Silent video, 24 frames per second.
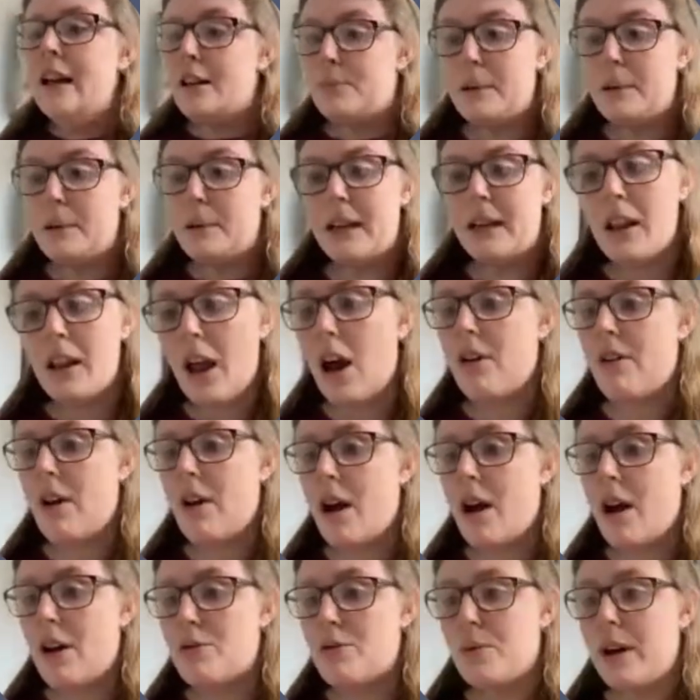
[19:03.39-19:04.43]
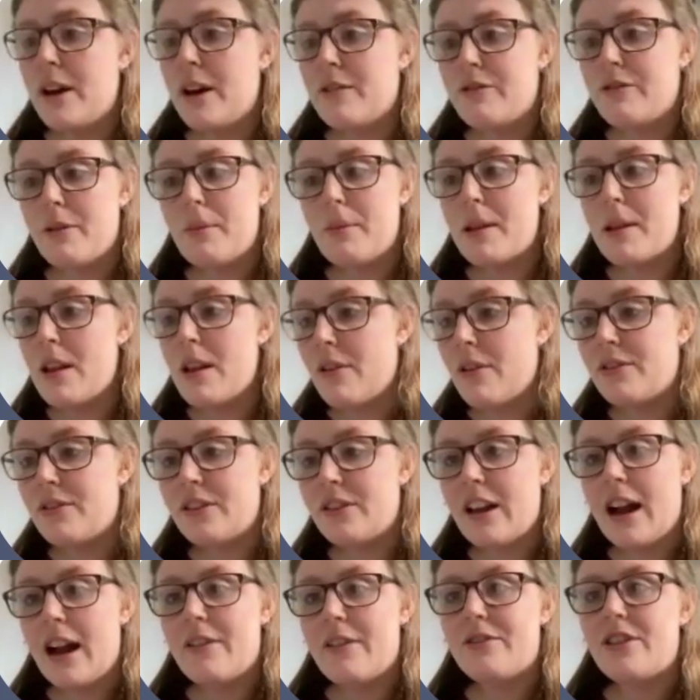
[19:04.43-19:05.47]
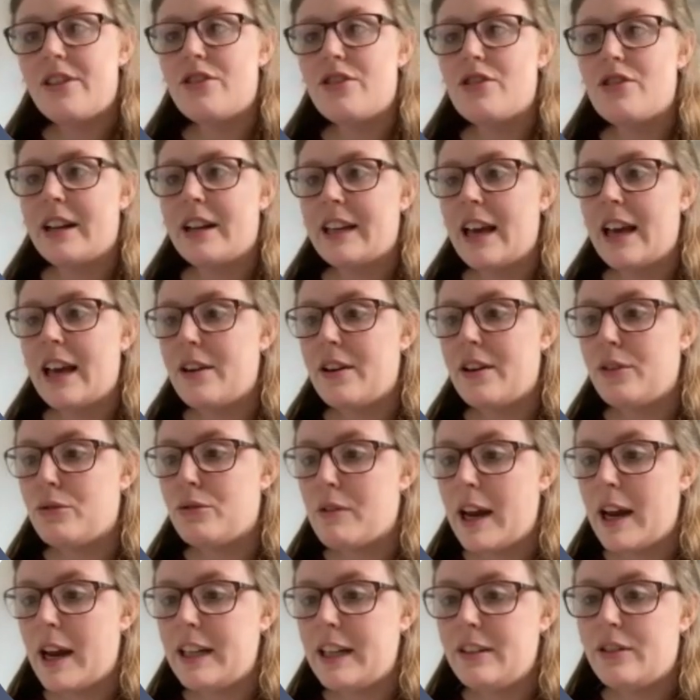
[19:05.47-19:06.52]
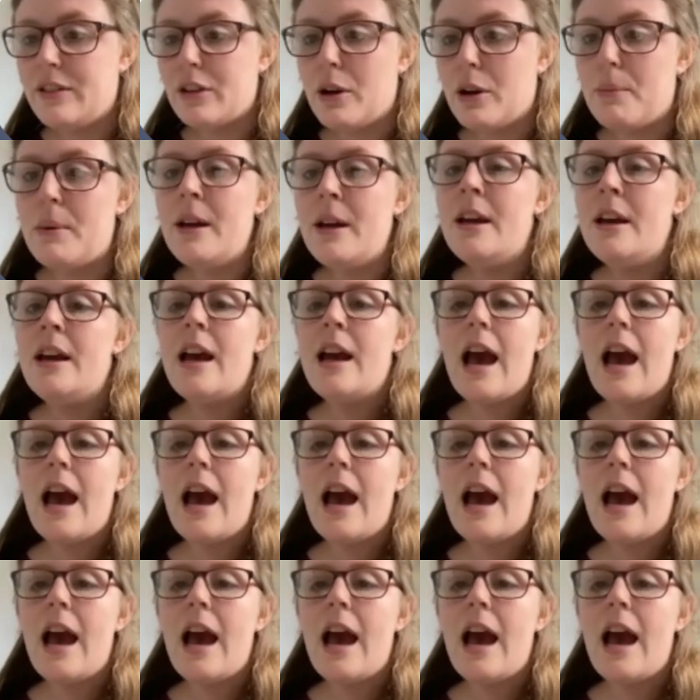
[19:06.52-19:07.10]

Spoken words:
It's been a lot of hard work from a lot of staff to try and get those rates up.